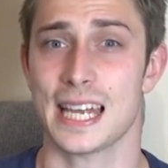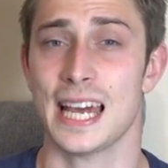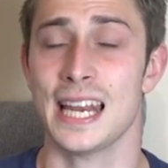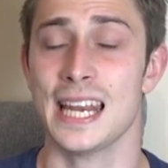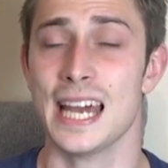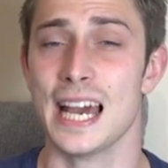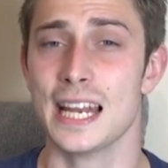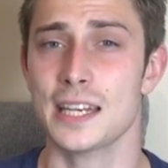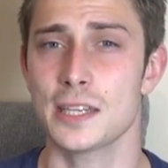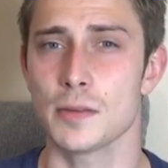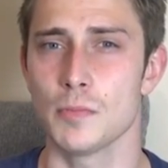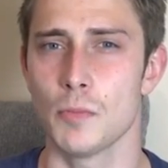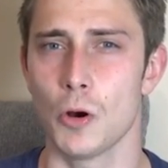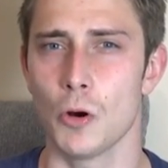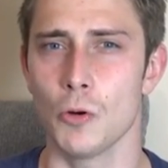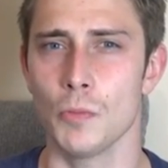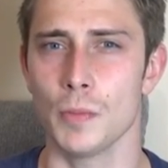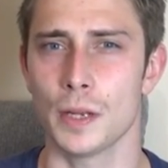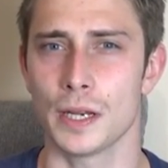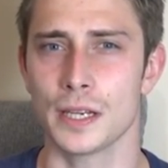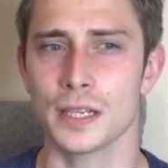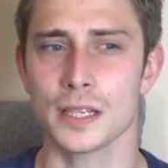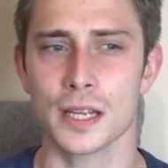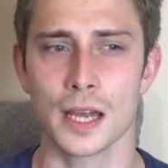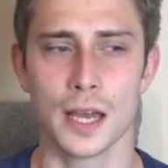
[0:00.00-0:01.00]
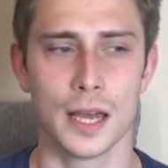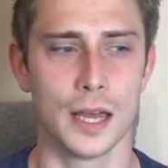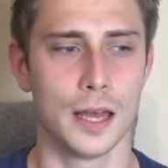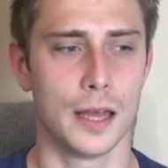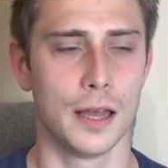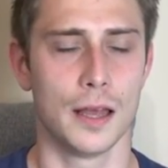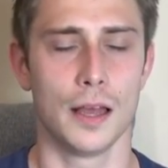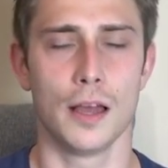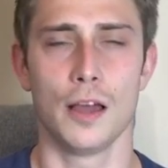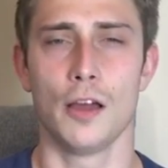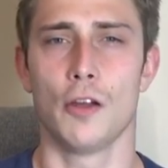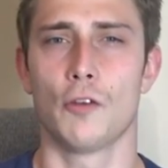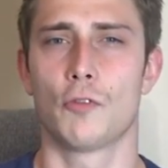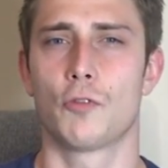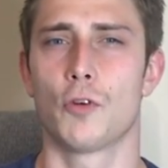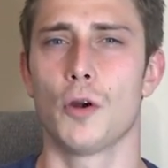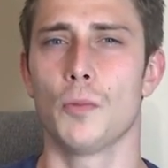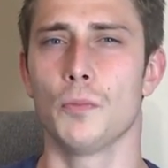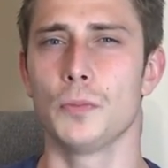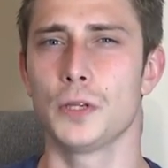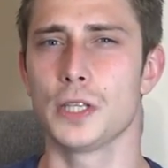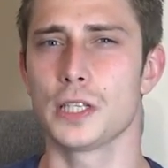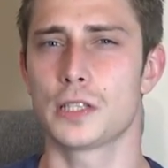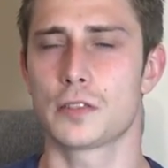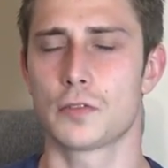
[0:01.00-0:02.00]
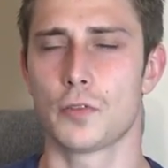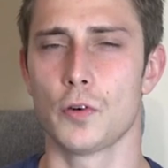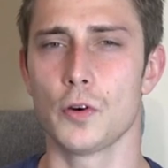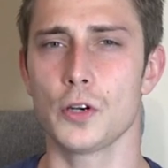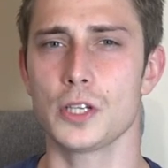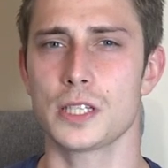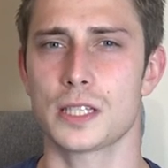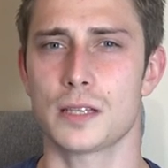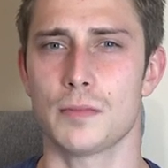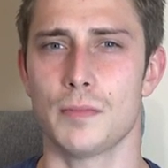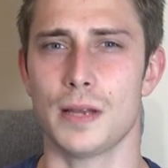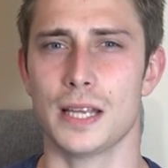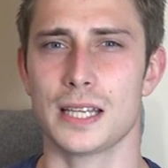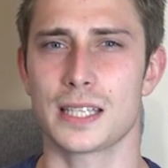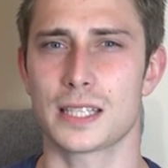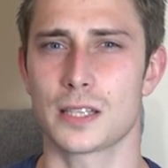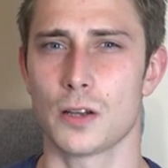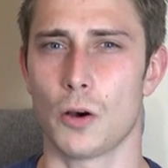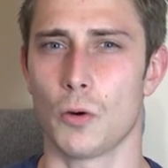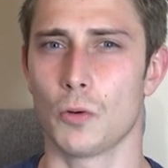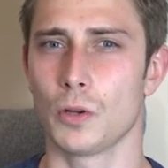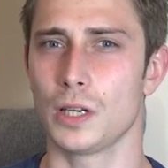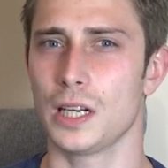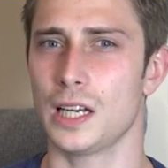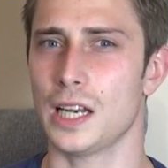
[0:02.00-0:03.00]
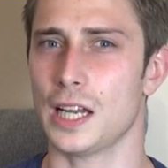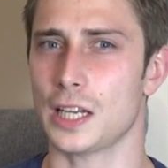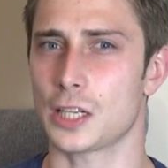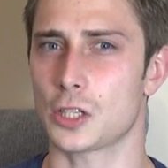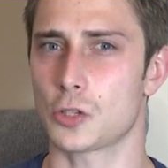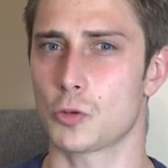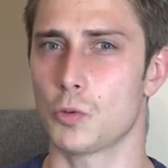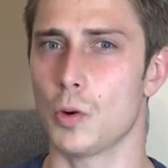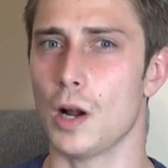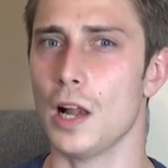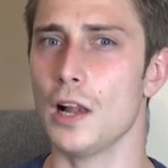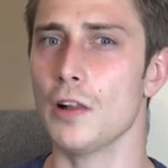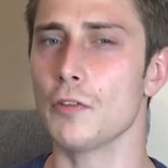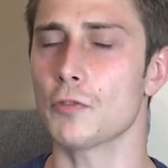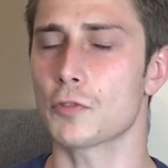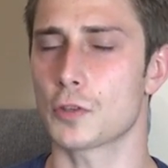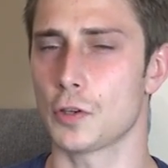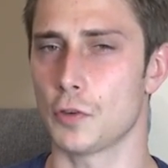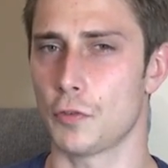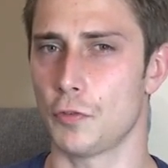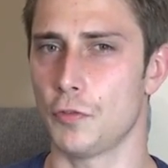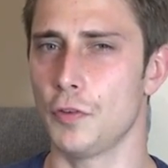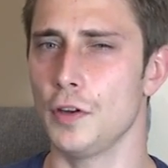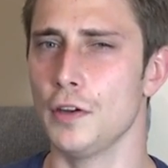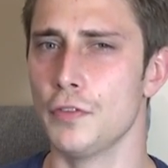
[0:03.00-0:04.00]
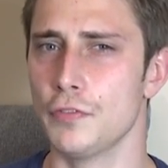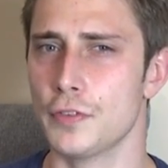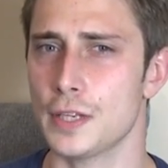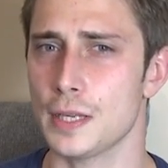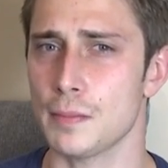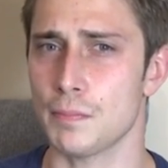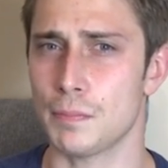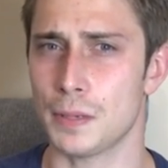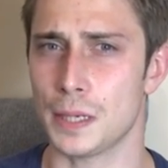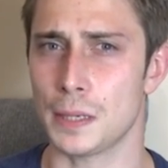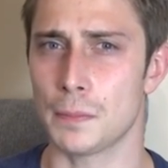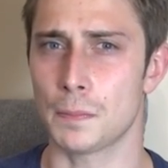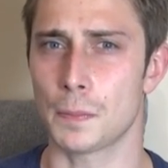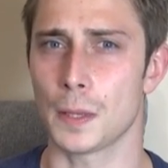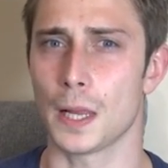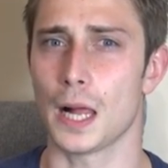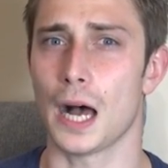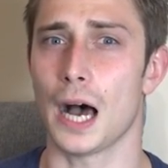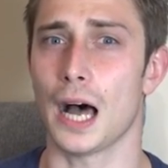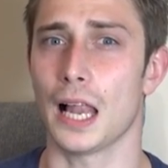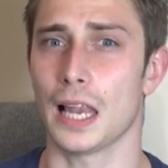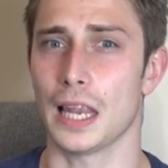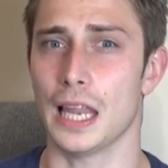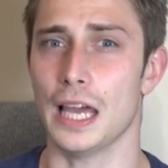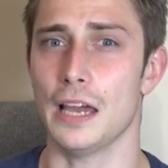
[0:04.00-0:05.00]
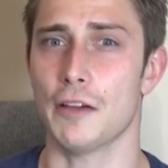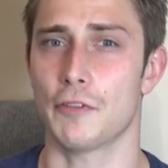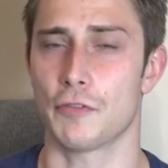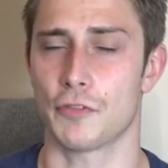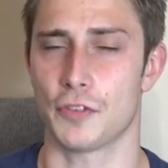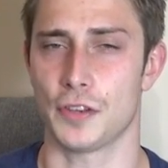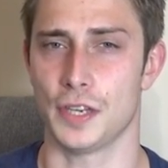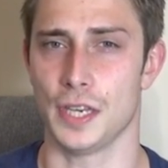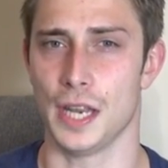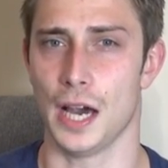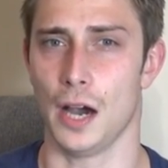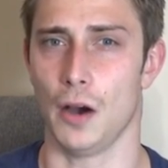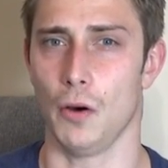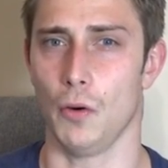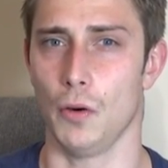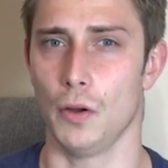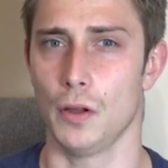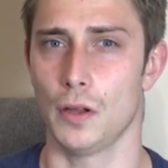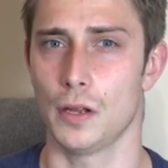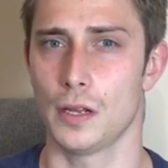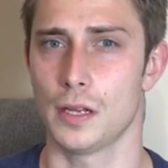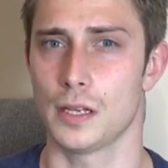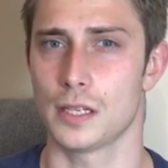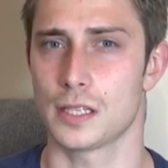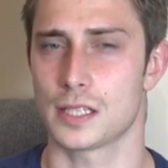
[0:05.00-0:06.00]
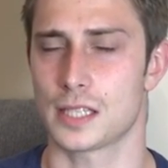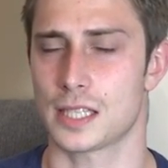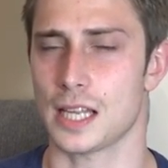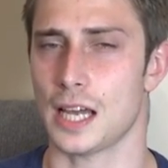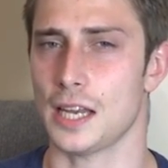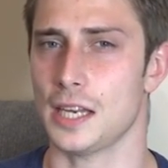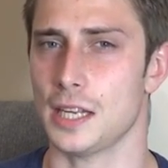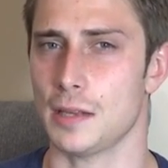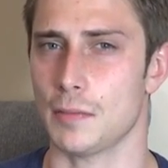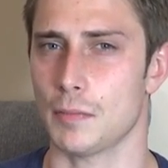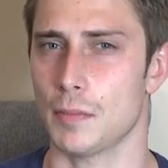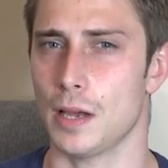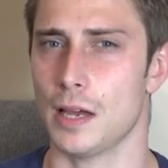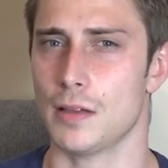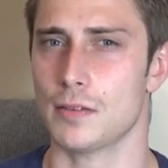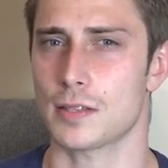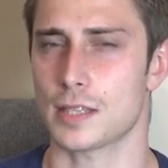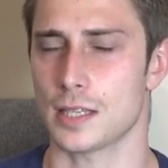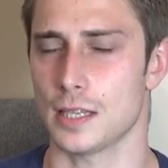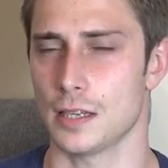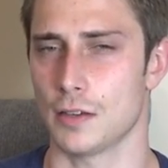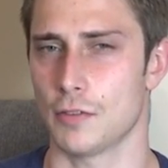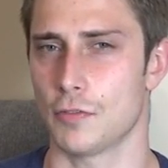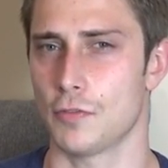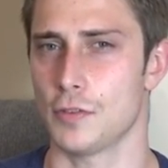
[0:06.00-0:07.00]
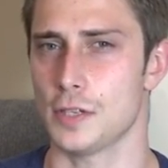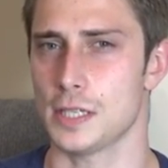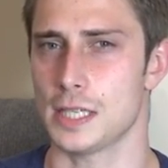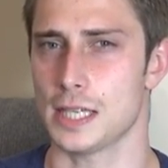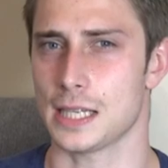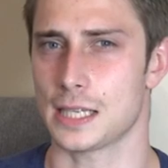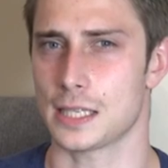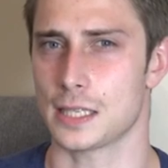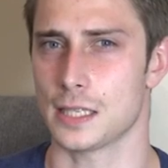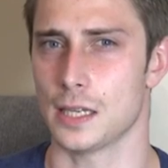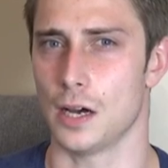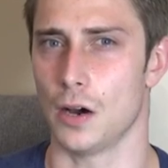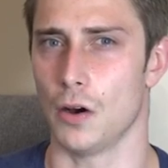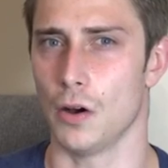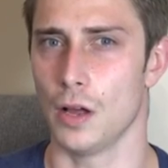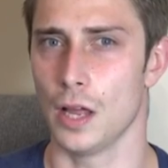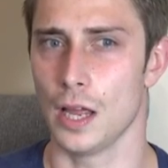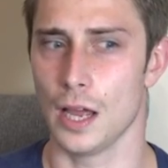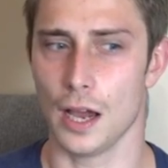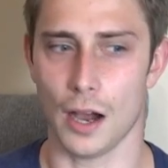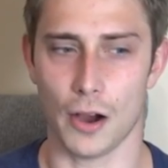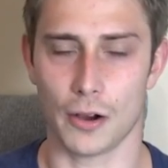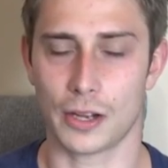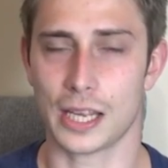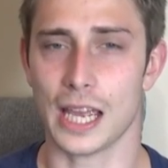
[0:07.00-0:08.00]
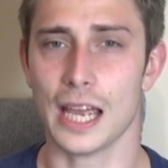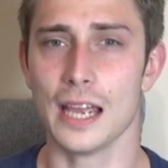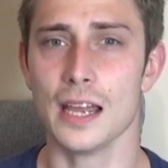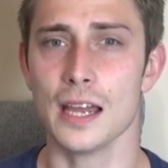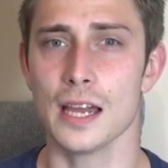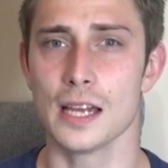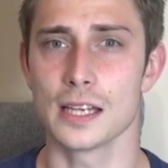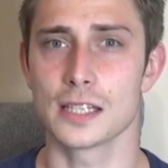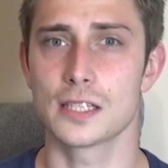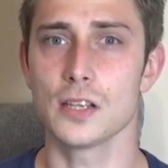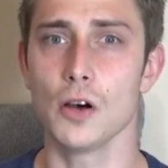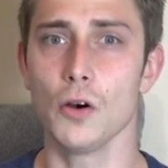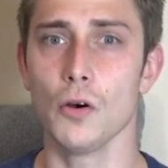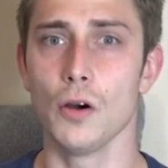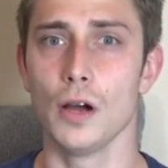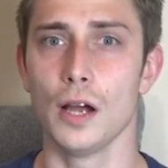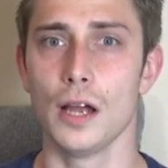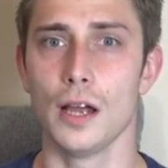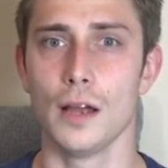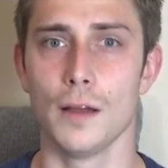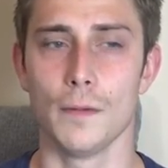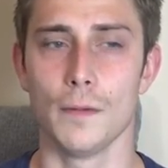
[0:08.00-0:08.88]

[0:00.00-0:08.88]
And at the moment, from this first semester, only like 12 to 15 people are left now, studying math and physics now. Okay, so